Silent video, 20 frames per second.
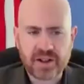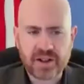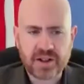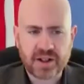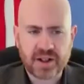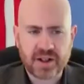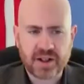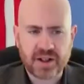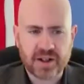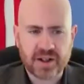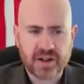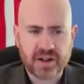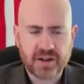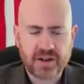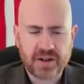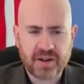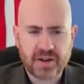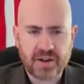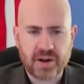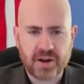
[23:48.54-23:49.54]
it,
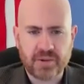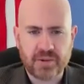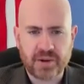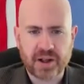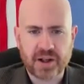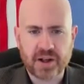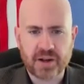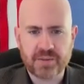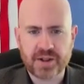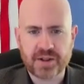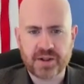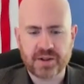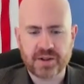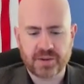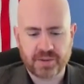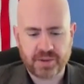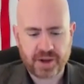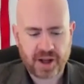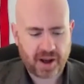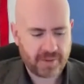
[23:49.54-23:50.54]
when it comes
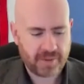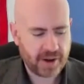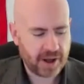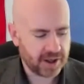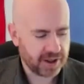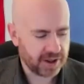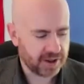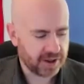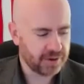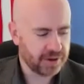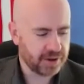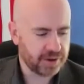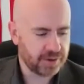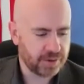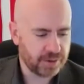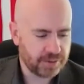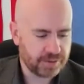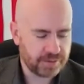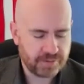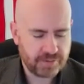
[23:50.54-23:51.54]
to campaigning,
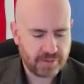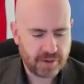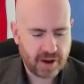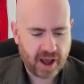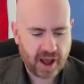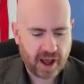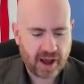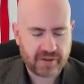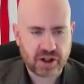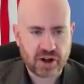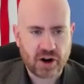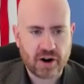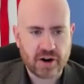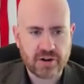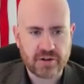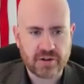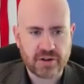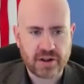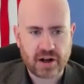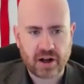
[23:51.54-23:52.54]
you have it
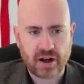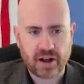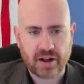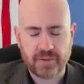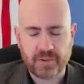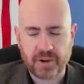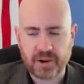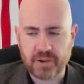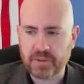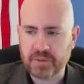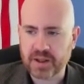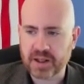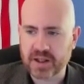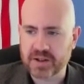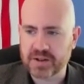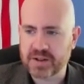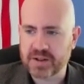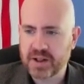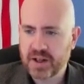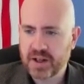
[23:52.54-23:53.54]
harder than a lot of people
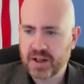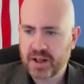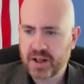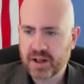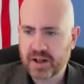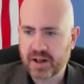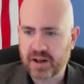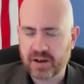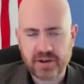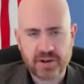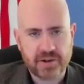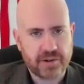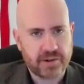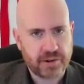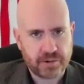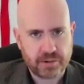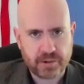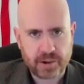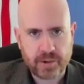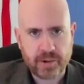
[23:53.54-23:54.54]
because, you're in a
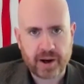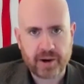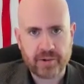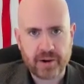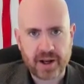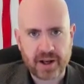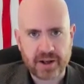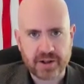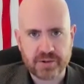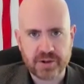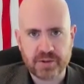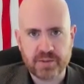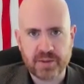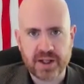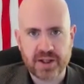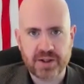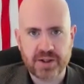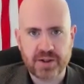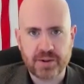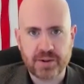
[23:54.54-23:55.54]
three-way race, which
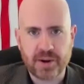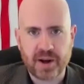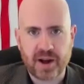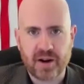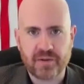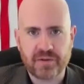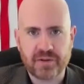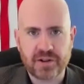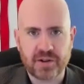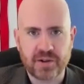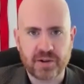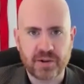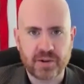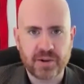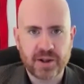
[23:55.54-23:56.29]
means you have to